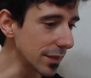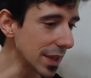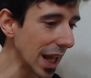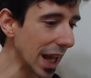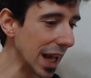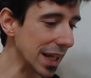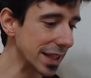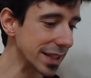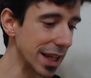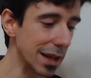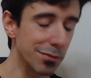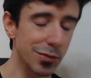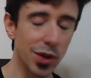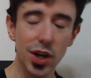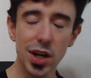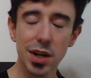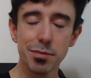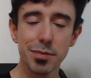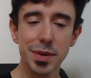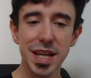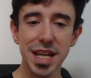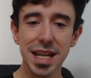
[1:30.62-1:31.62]
And I'm going
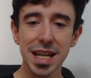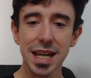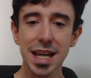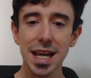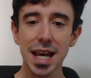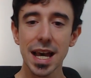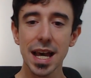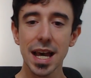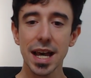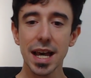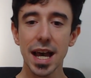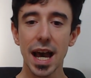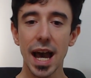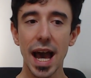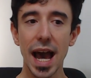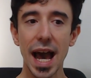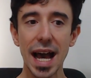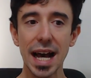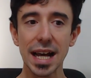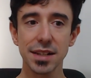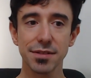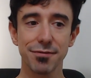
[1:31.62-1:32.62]
to be
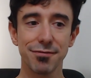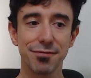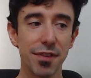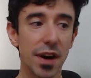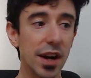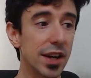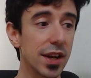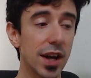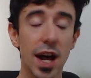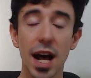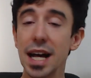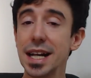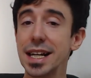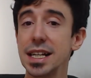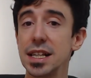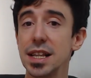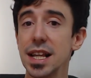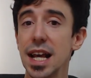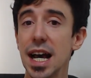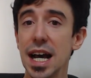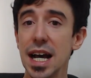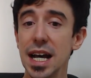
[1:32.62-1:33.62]
at Fun and Hacking
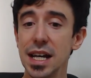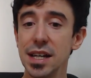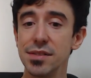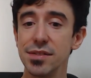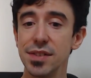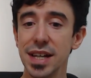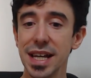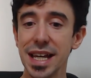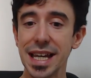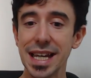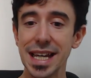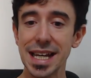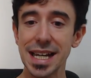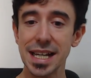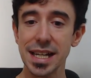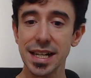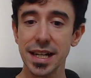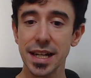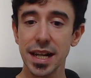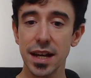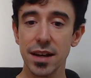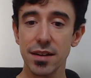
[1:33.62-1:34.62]
Live
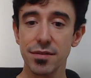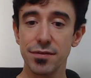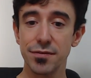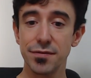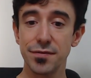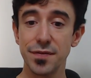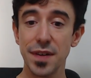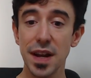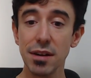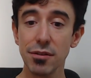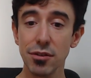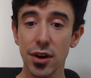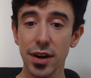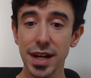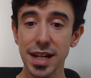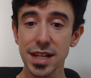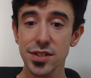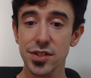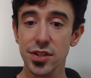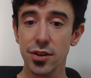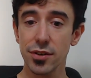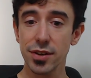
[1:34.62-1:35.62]
in
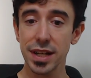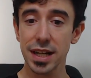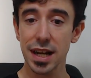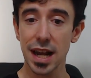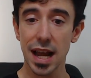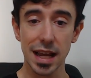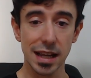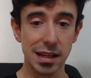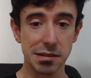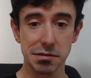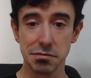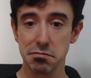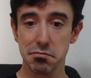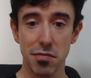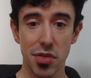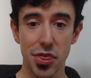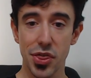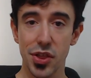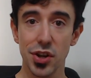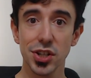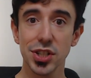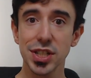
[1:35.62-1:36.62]
February, so in like
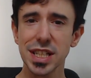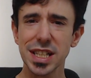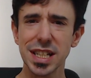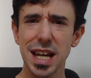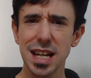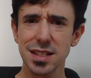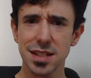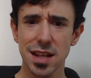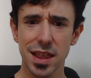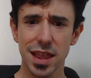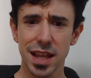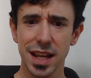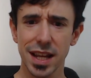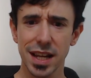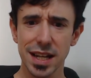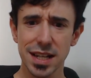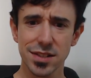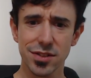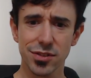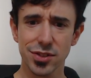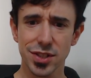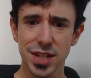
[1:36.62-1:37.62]
13 days, I think it
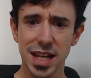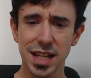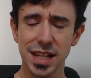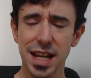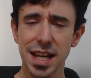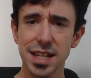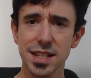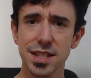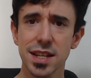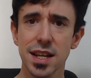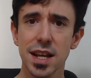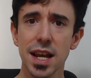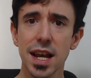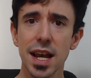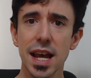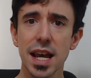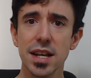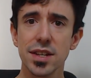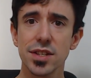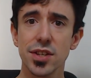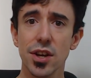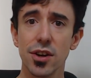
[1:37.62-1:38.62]
is, or 10 days.
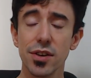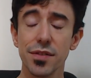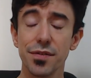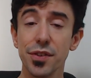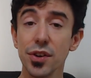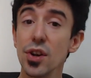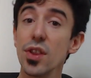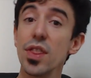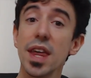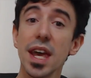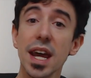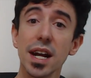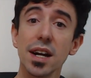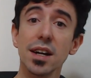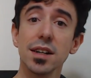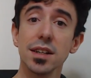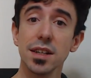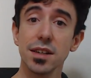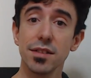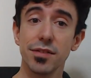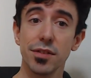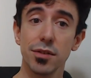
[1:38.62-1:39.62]
So if you're
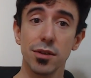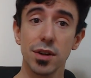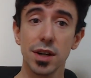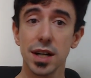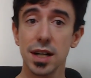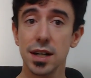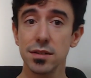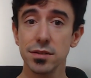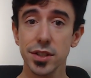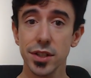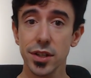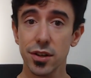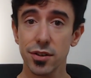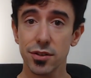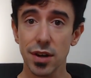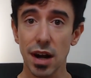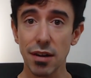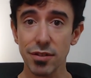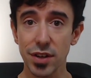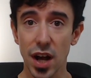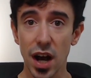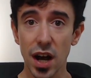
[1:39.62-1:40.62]
there, if you want to,
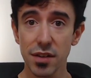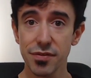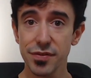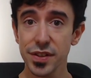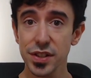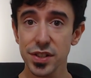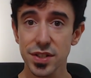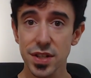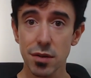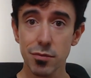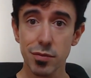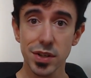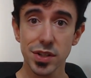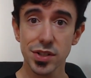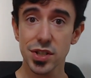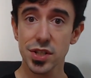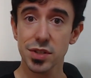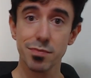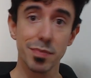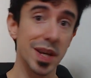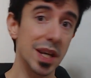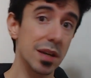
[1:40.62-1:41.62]
grab a coffee or something,
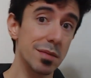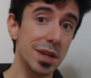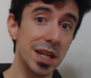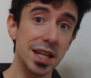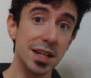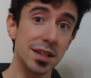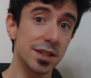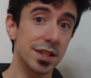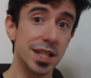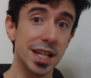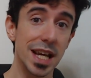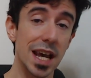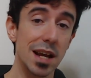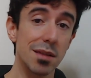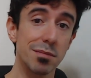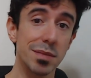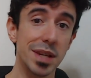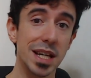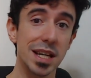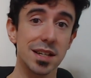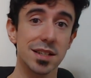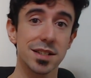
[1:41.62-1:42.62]
just ping me, DM
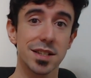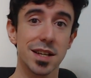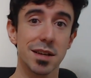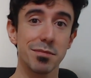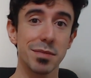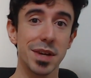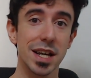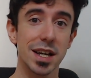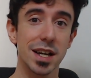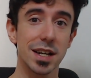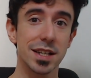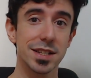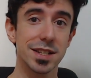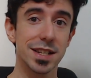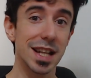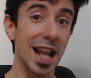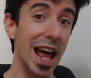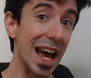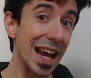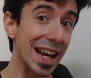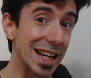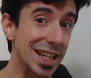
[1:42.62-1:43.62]
me, send me a
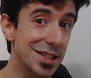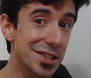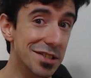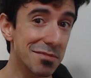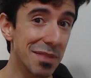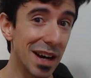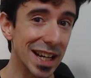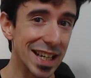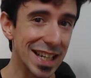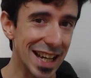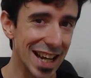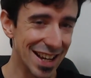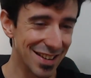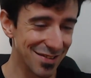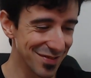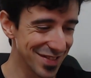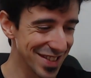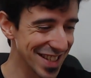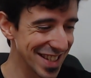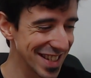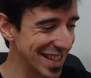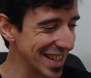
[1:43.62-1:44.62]
slide into my
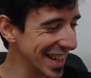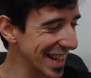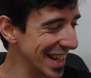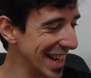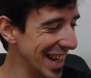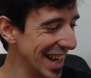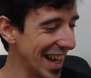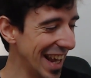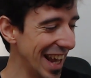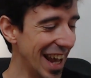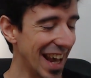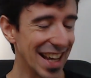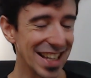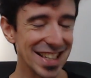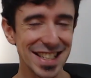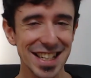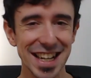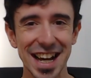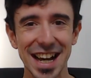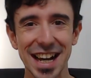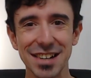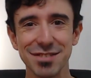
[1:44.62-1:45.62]
DMs, and